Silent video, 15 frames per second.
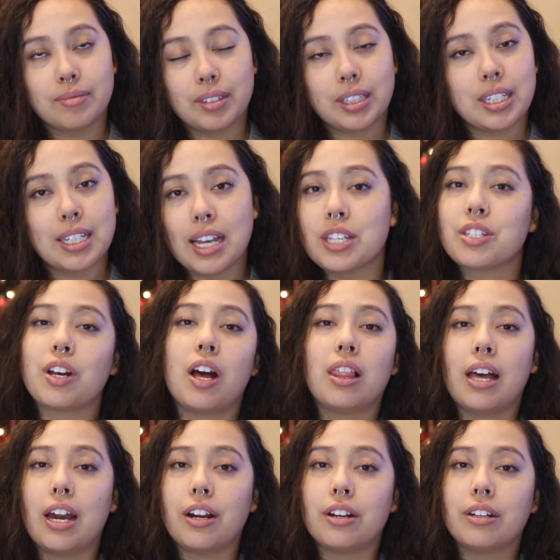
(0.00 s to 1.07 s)
the tests got
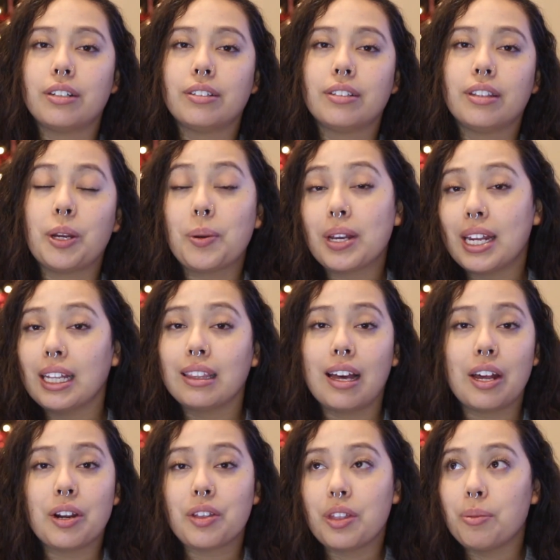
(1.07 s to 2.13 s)
lighter. They were getting
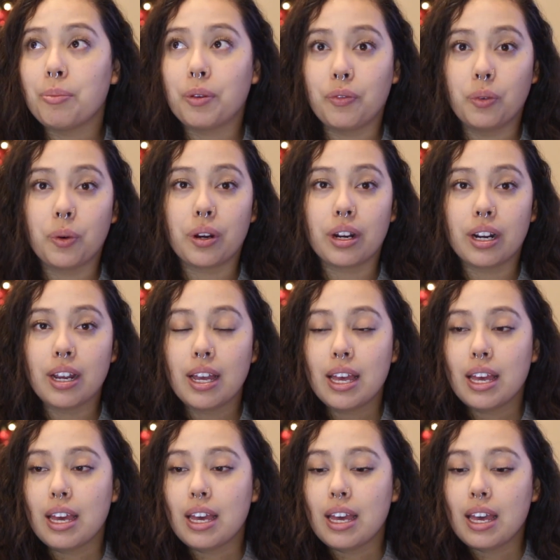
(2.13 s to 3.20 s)
lighter than before.
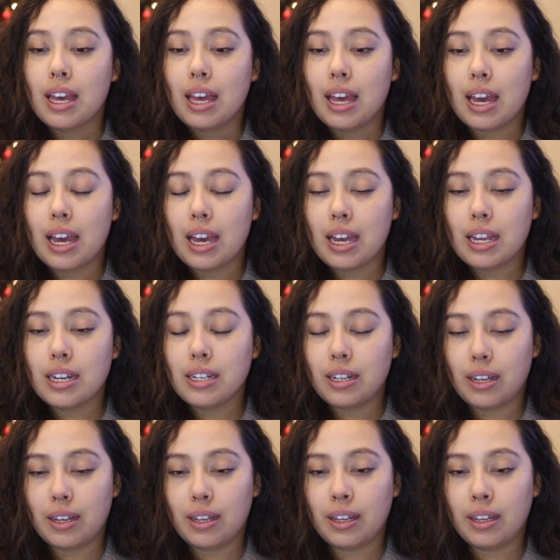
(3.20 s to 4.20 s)
And